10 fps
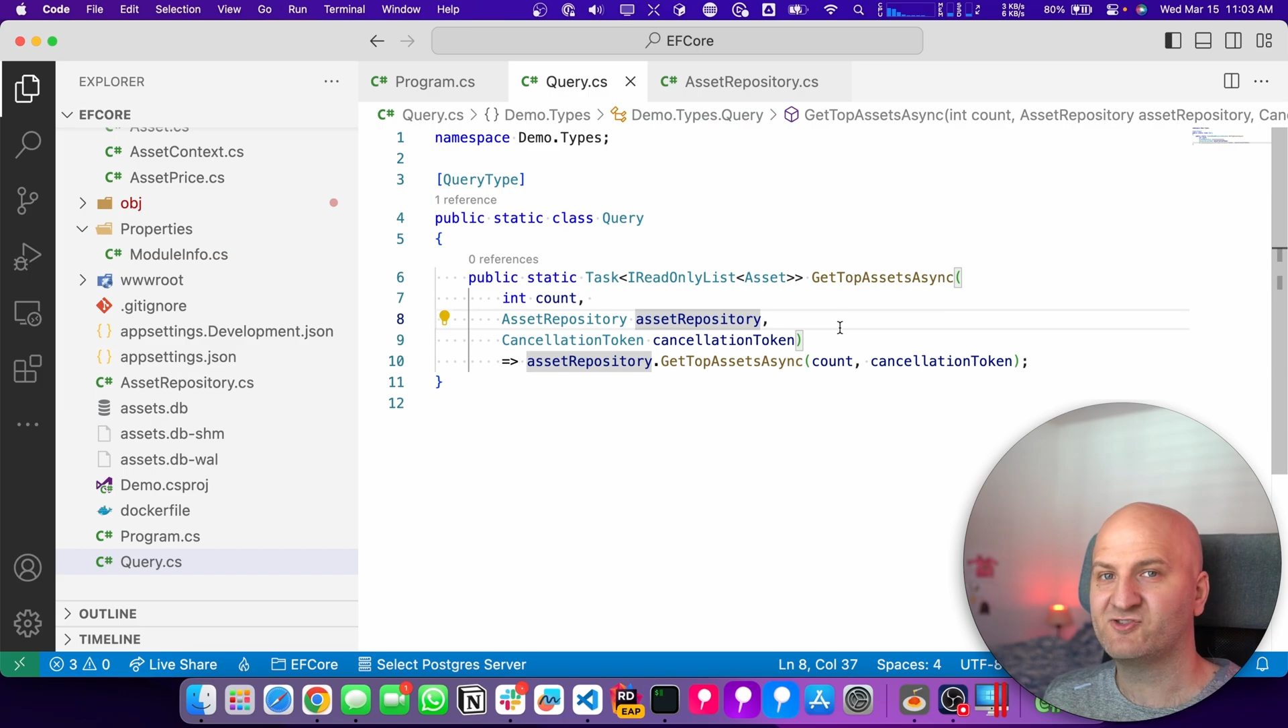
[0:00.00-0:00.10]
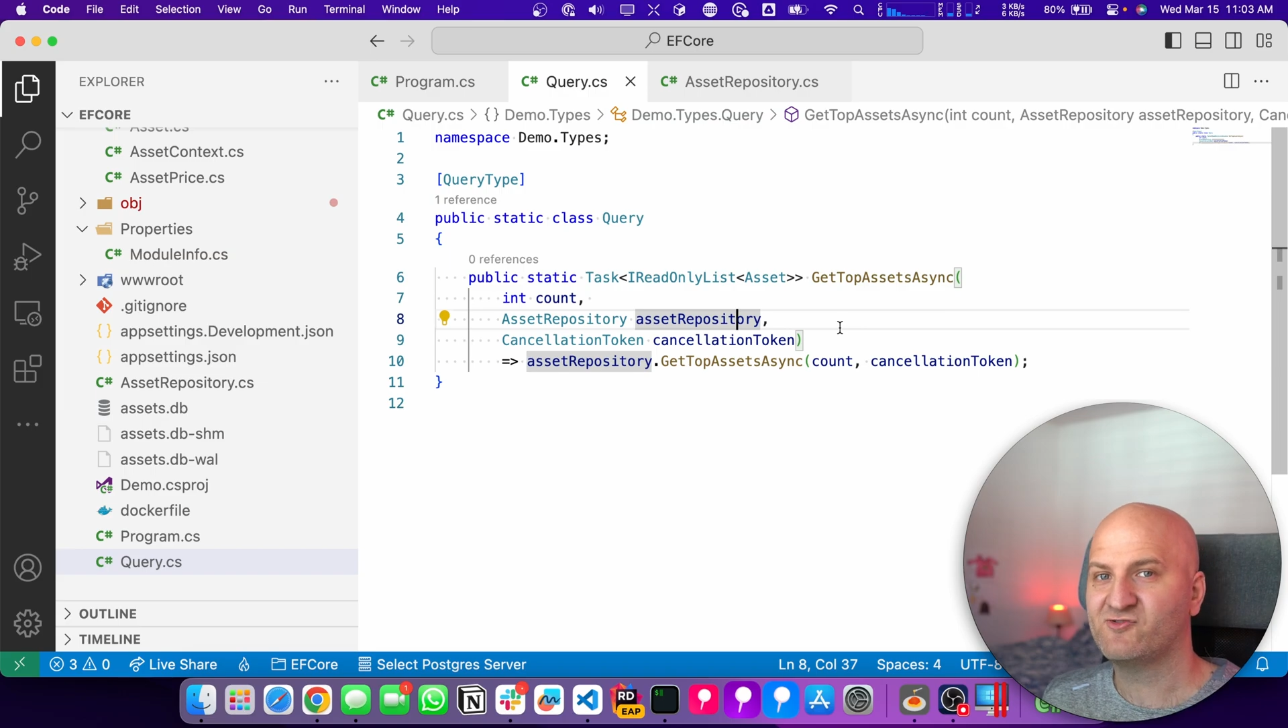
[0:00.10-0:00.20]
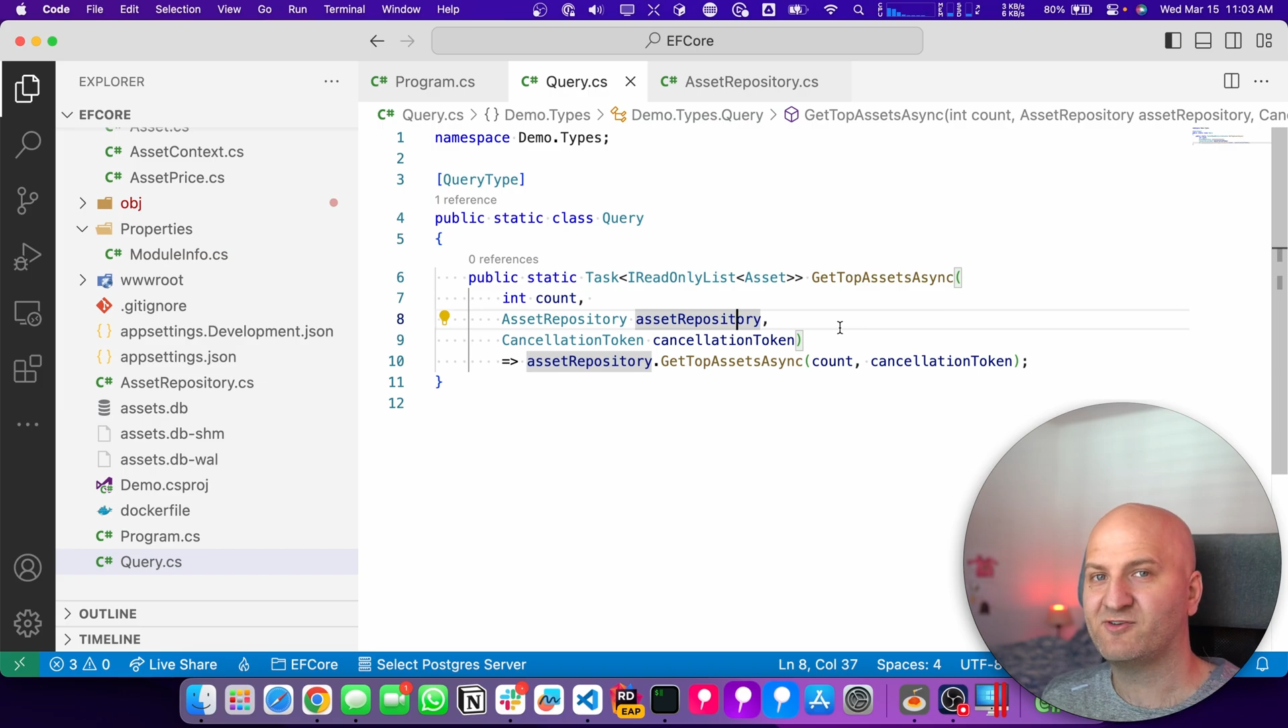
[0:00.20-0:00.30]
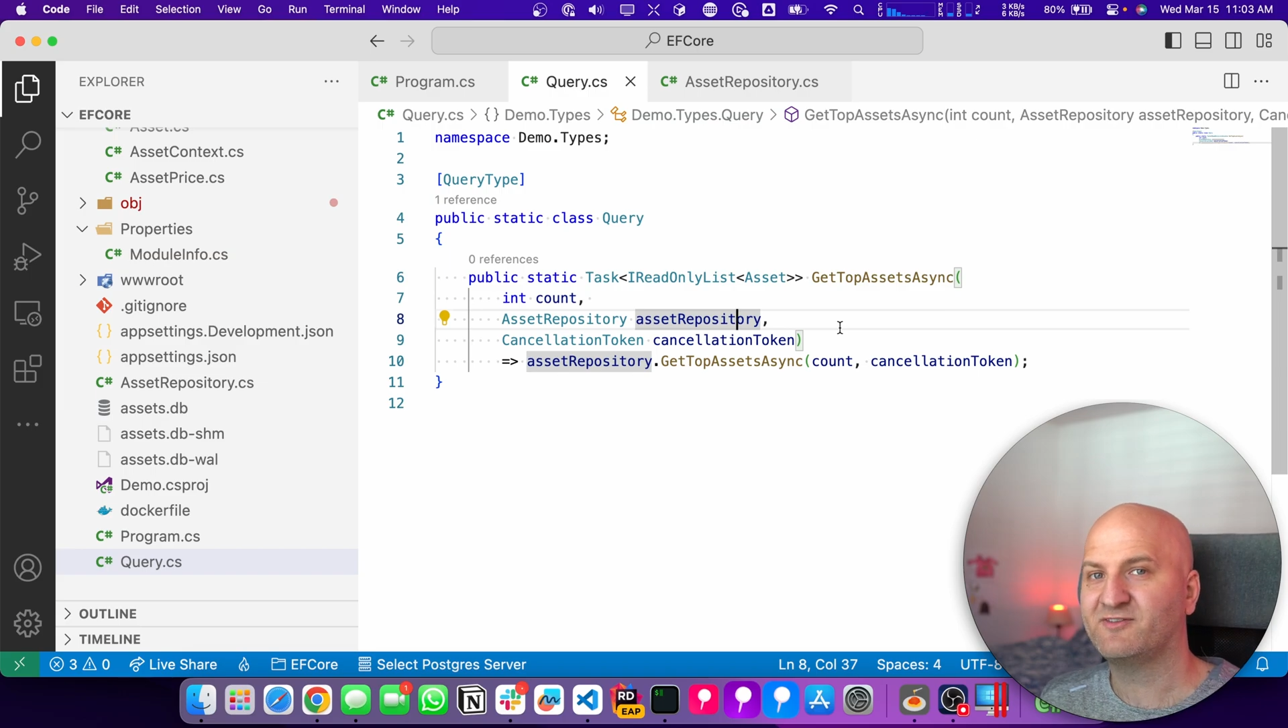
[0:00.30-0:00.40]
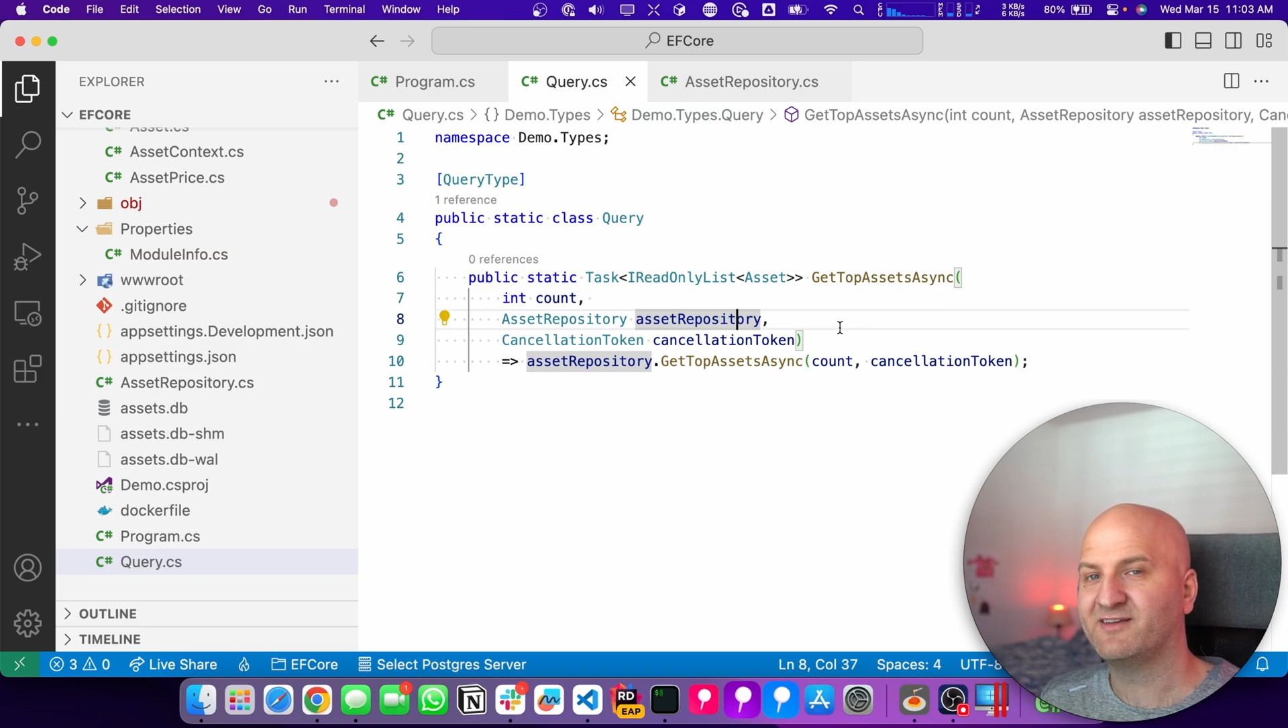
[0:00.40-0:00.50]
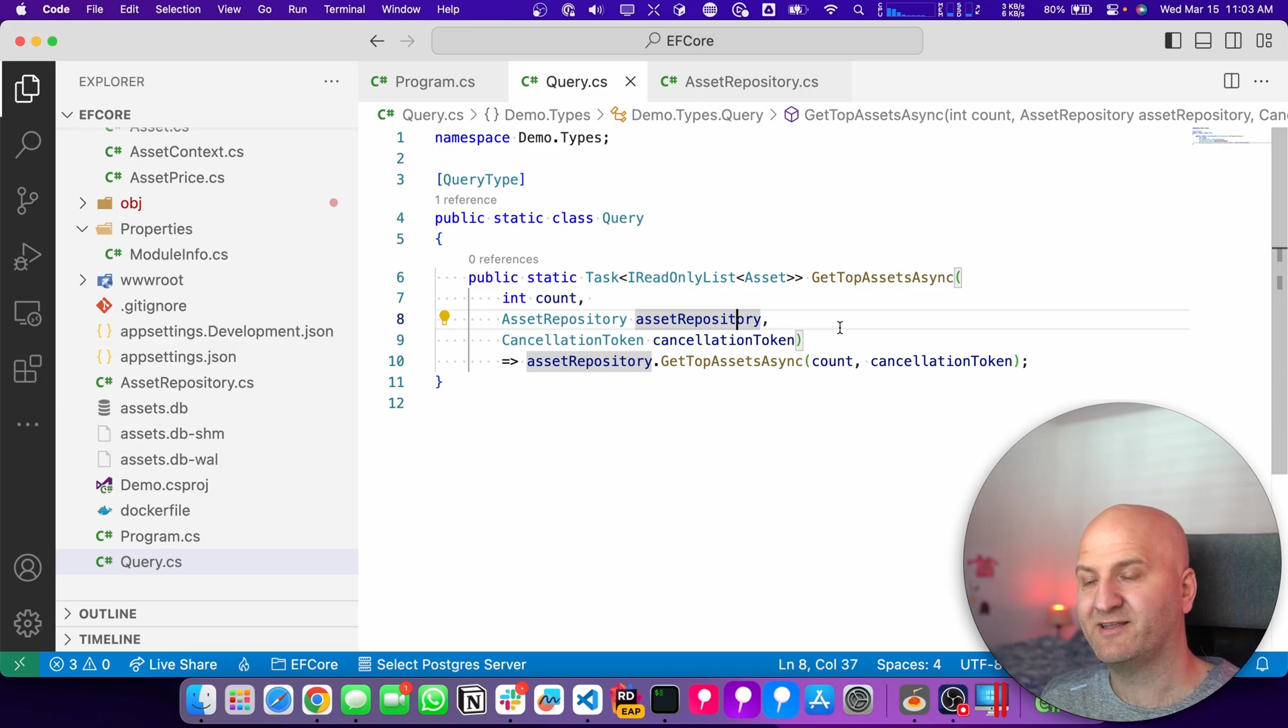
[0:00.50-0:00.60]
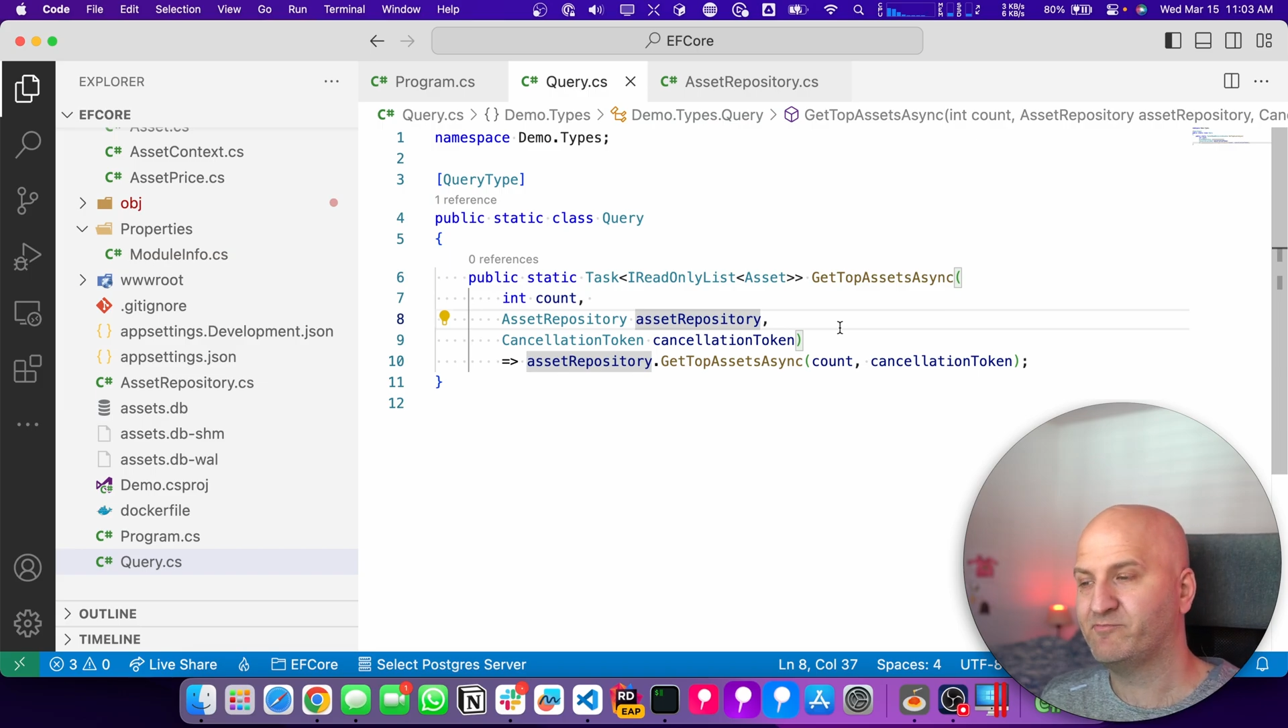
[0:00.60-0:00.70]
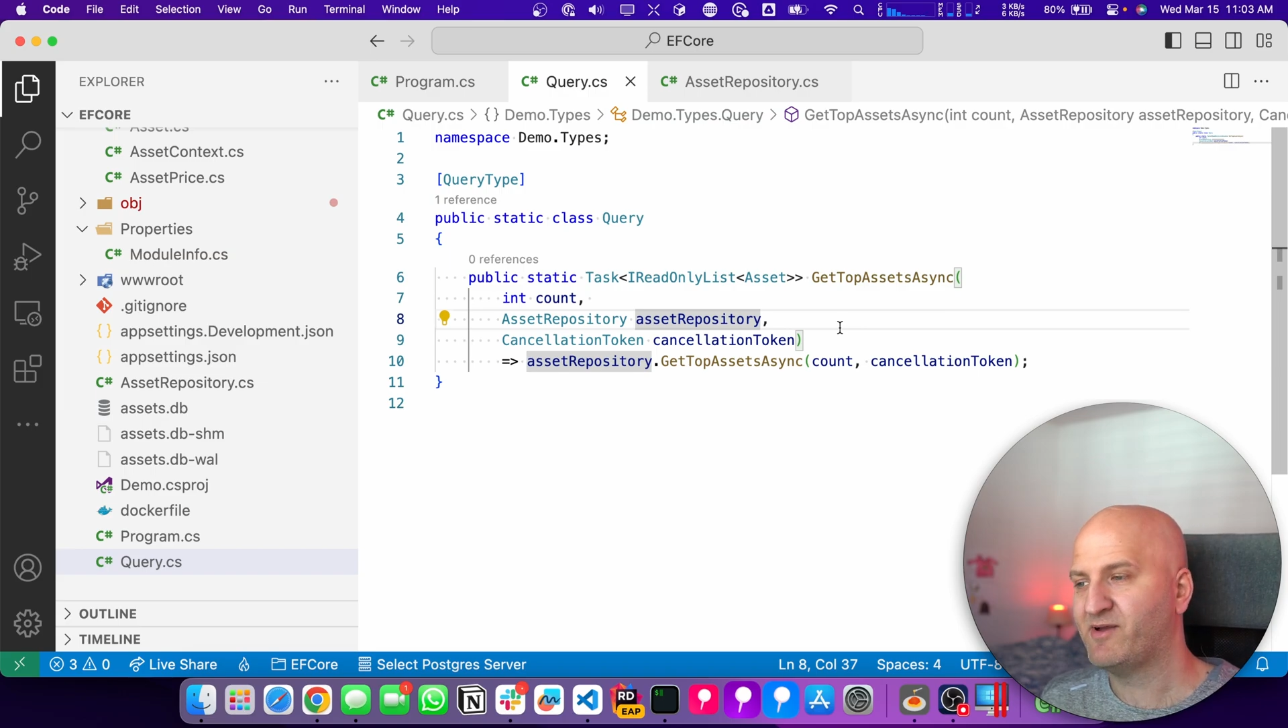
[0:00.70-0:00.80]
sorting and